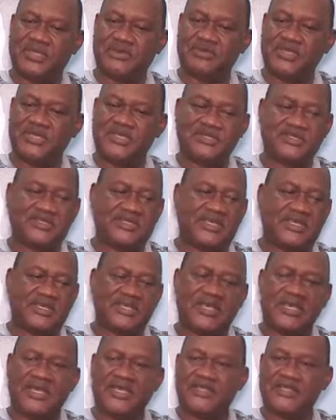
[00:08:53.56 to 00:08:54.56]
minister,
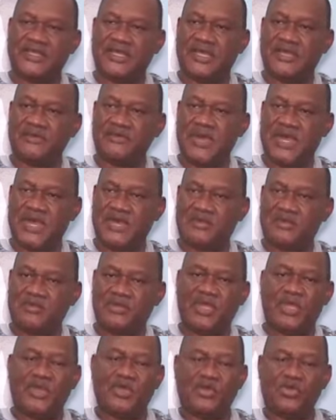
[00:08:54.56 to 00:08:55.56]
the imam,
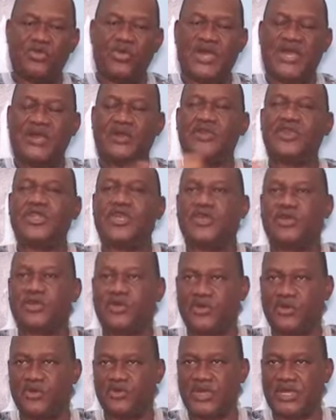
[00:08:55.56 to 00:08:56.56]
who are under your
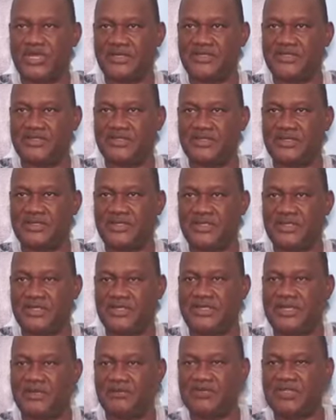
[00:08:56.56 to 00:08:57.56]
command.
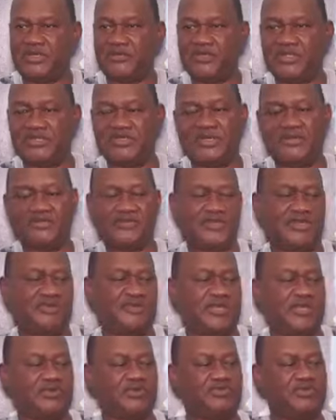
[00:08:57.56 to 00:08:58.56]
Even
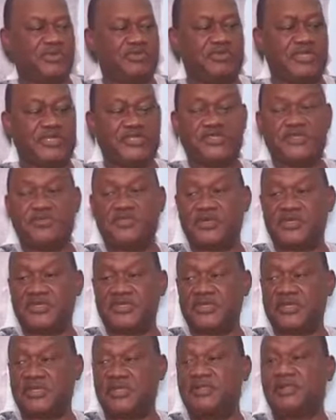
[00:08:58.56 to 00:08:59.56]
they could be military
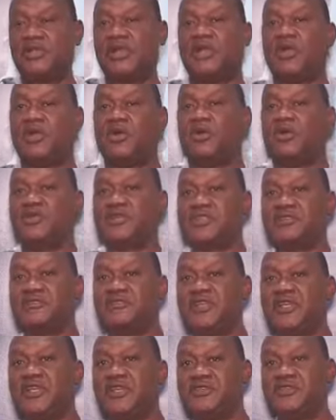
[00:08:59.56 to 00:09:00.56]
personnel or
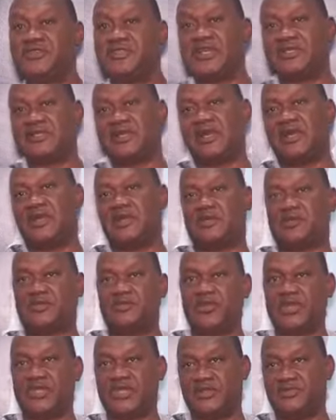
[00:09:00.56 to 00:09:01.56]
civilians that are
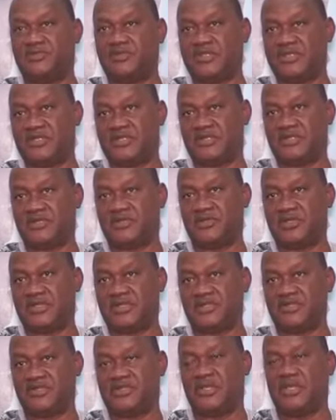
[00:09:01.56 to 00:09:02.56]
working within the
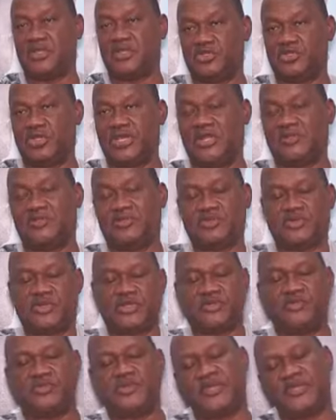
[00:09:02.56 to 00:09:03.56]
unit to help you
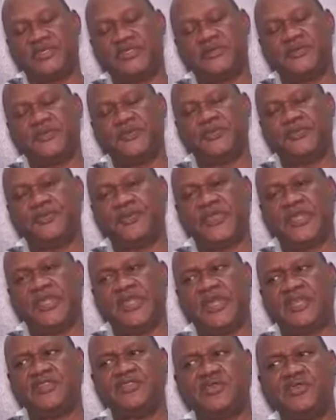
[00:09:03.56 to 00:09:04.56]
run the place.
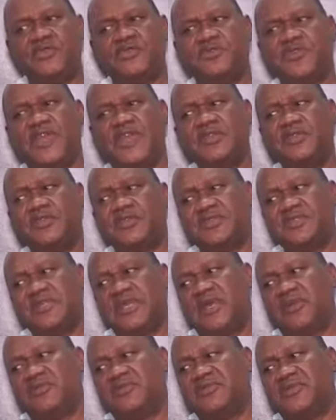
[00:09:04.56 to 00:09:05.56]
And so you find
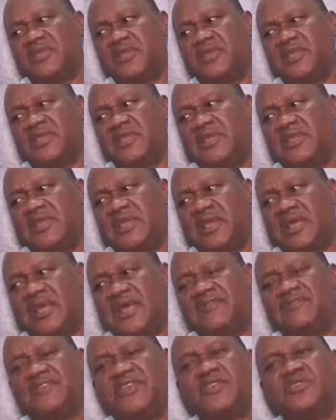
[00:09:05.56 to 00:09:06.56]
yourself
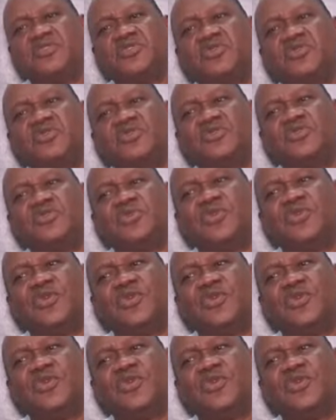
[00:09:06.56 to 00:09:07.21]
having to